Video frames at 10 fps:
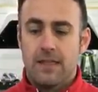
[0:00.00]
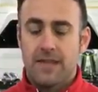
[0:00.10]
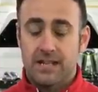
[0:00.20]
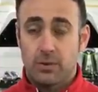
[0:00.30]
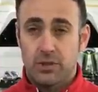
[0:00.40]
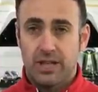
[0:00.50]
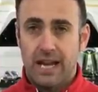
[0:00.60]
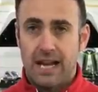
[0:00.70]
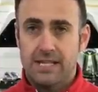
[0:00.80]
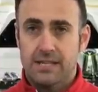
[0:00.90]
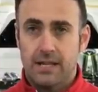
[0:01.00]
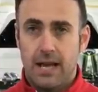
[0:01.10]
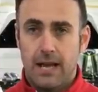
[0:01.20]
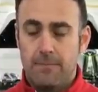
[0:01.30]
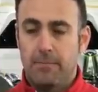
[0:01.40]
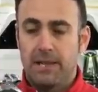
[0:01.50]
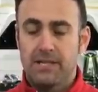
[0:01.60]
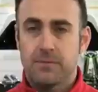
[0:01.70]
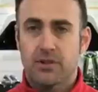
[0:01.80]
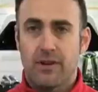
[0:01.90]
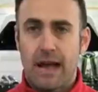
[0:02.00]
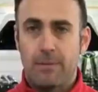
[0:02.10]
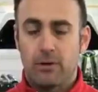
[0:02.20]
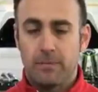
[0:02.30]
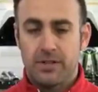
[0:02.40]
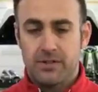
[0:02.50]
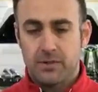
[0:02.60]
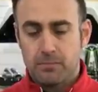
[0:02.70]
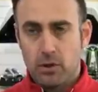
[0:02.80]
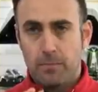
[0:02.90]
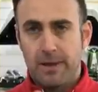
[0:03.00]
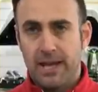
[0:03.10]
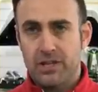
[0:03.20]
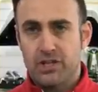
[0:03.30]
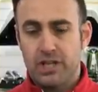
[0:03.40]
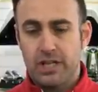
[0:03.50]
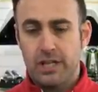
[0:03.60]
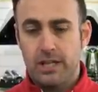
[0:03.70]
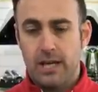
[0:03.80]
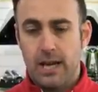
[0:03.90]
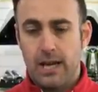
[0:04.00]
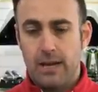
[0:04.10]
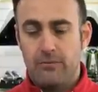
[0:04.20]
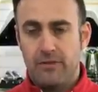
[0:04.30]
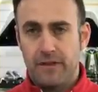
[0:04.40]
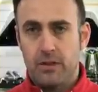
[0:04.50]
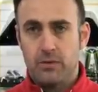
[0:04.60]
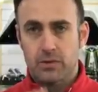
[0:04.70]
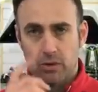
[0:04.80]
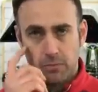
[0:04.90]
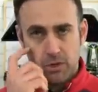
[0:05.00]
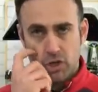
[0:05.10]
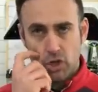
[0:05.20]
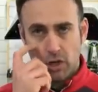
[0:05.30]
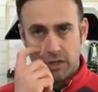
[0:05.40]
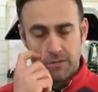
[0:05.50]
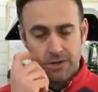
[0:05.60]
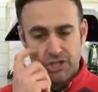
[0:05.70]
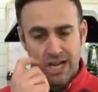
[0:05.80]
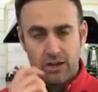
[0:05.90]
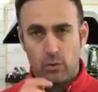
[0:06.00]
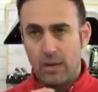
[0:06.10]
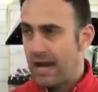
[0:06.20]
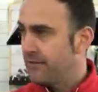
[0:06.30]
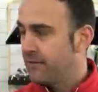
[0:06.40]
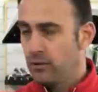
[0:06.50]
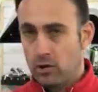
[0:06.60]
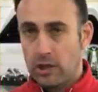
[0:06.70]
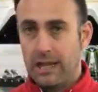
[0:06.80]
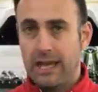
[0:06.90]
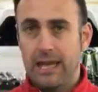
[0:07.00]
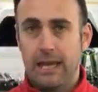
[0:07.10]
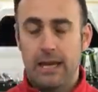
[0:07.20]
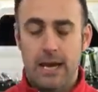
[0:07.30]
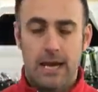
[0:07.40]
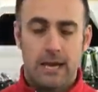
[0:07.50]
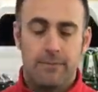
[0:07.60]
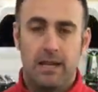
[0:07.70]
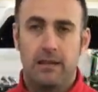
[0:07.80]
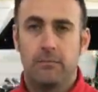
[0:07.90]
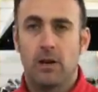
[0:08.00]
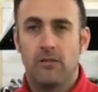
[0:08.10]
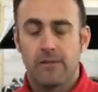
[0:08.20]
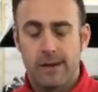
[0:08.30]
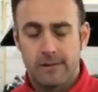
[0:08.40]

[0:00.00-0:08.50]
thanks for watching, guys. Um, please subscribe. I'm going to be doing some more P X G uh, reviews coming shortly onto my channel. We have, luckily here um, at Lytham Golf